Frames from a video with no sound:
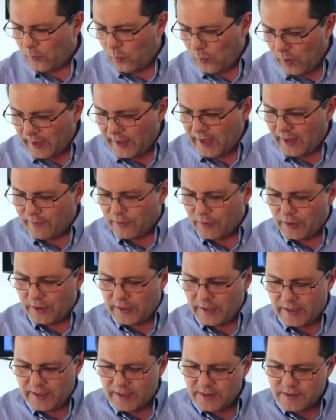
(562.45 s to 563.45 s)
whatever it
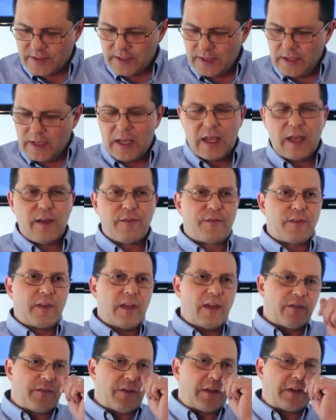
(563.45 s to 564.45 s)
is. If
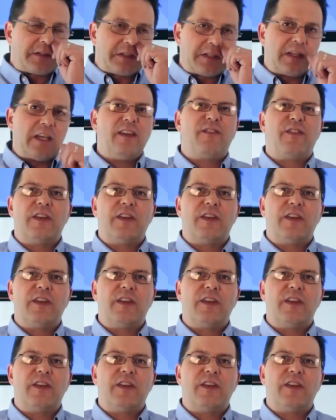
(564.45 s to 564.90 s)
it's